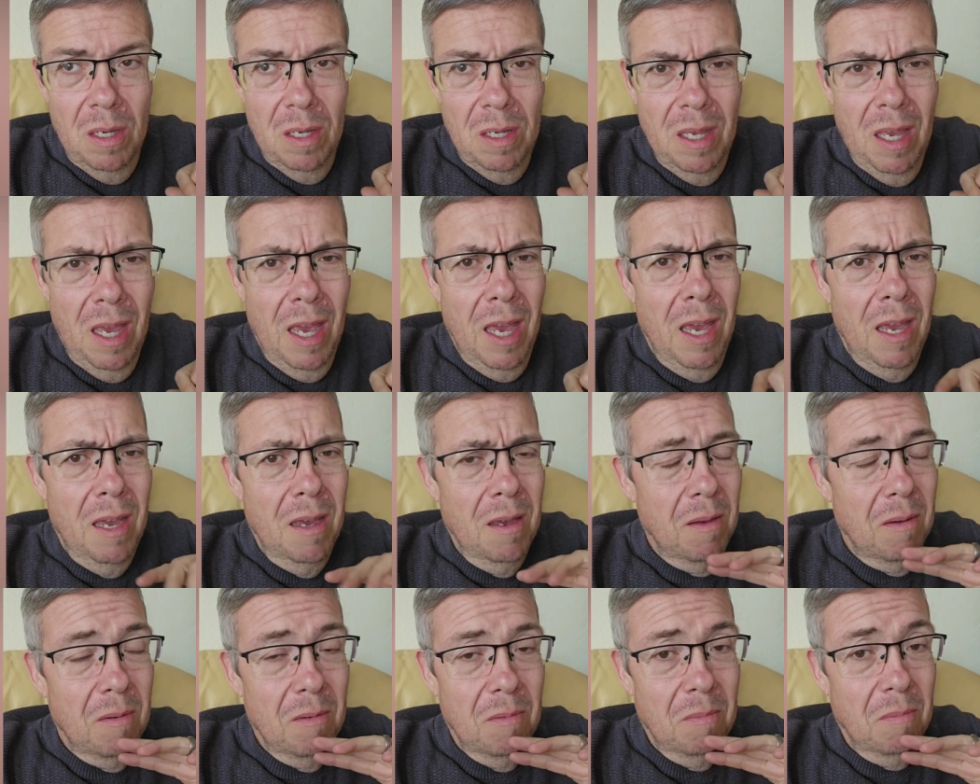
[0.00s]
yeah,
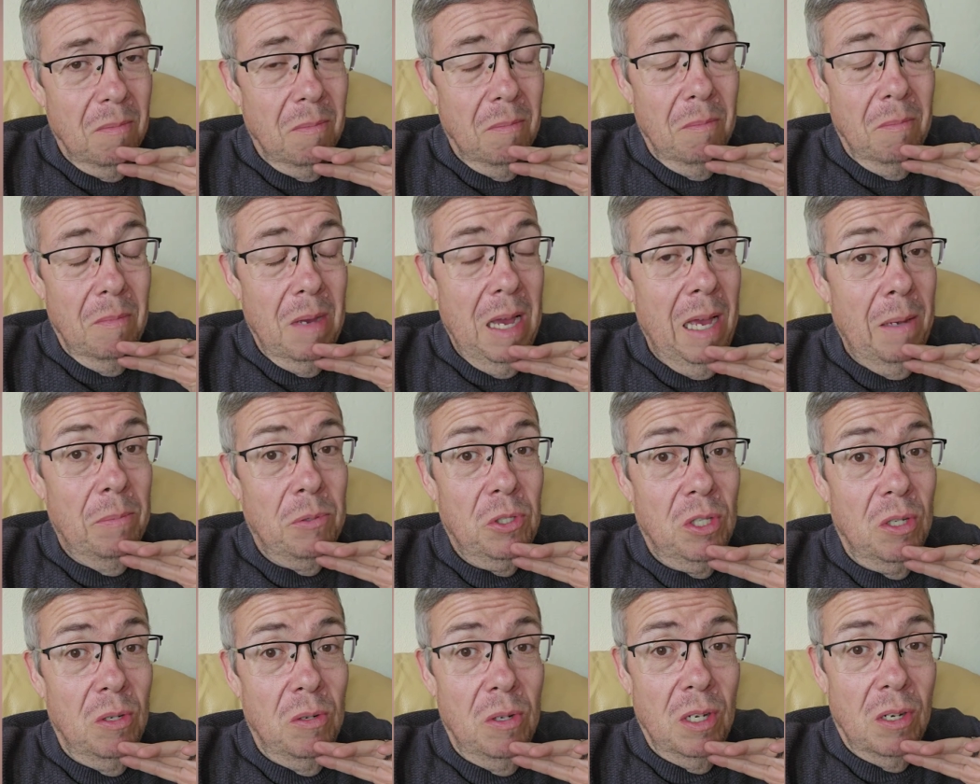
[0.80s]

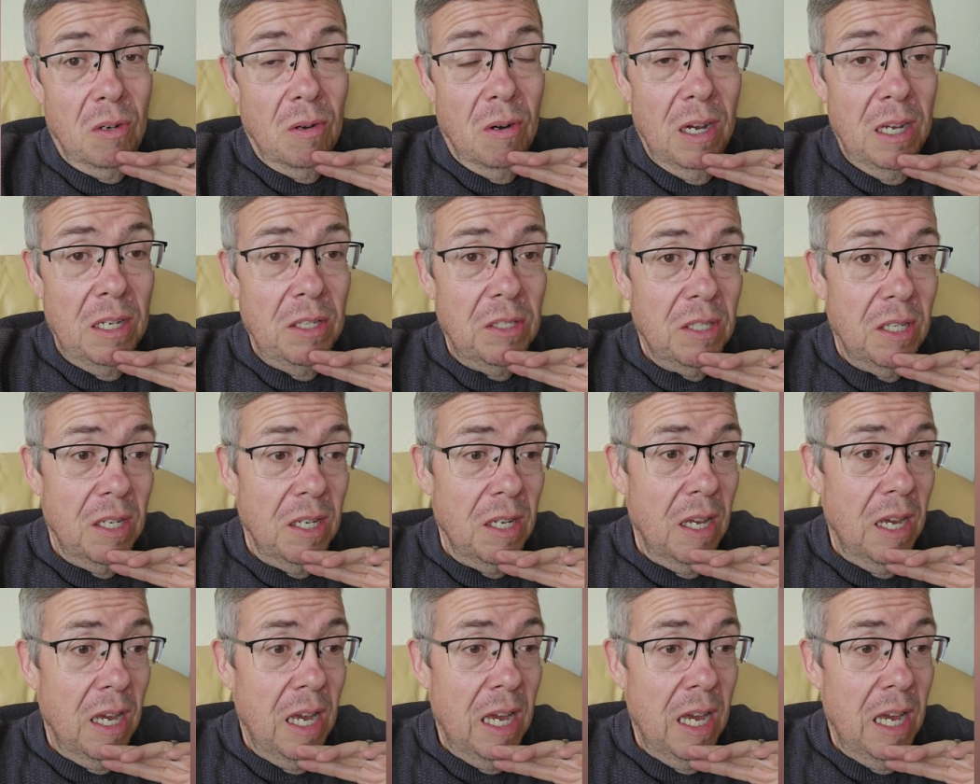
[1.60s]
absolutely crazy.